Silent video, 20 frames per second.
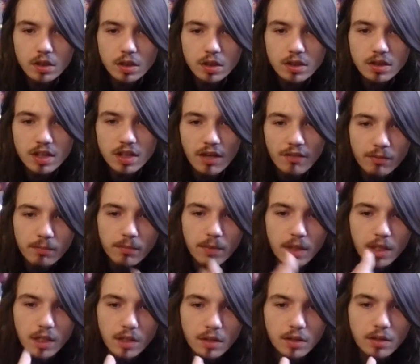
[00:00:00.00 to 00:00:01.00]
Is that for
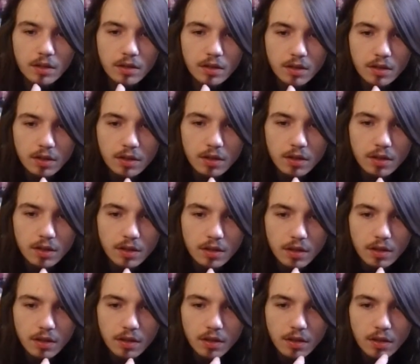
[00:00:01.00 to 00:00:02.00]
me?
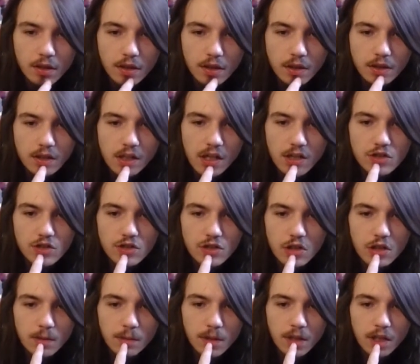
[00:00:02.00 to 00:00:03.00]
Yes,
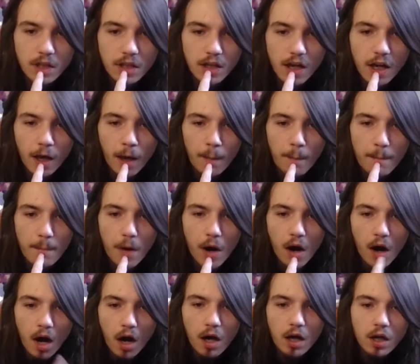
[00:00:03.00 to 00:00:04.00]
streaming and
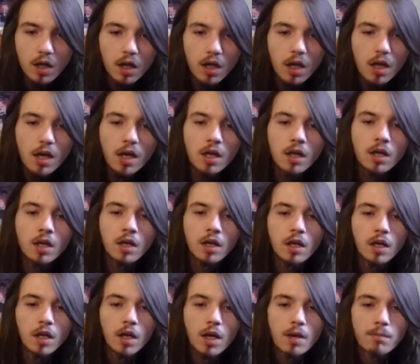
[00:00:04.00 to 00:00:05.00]
partying.
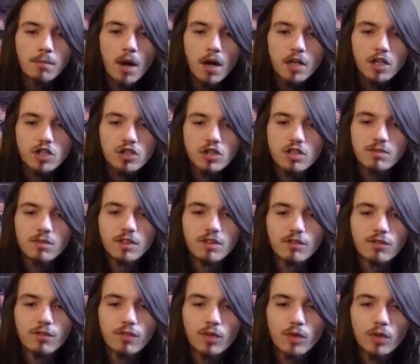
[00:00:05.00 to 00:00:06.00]
Party streaming
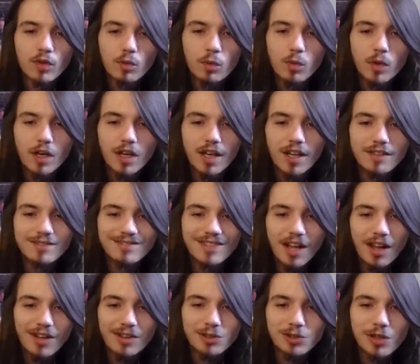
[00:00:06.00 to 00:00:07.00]
for the win.
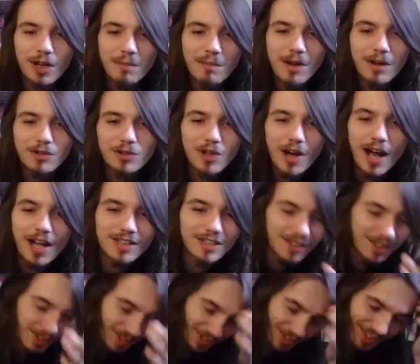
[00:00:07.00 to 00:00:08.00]
No, treadmill trats are
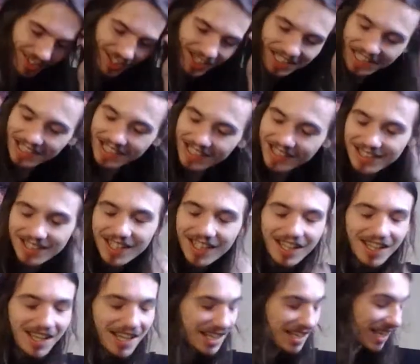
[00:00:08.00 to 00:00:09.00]
ridiculous.
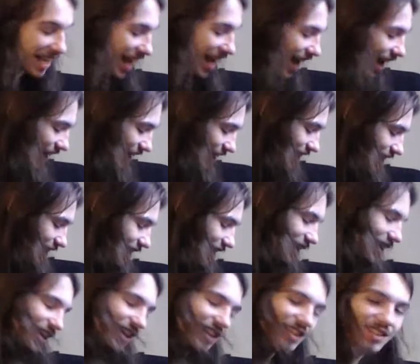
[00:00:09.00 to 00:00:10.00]
Yeah.
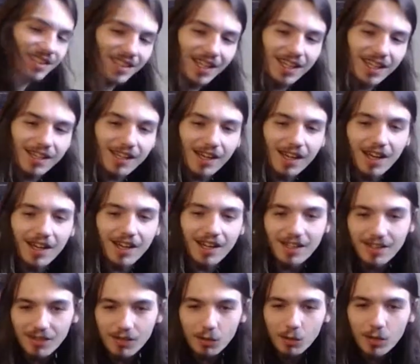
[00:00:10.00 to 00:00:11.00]
It's like,
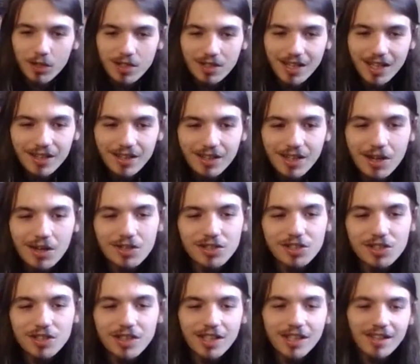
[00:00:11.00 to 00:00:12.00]
when you get in those,
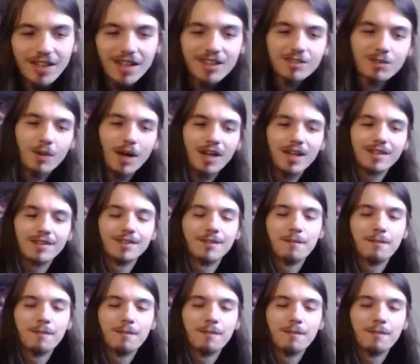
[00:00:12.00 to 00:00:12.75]
that's why it's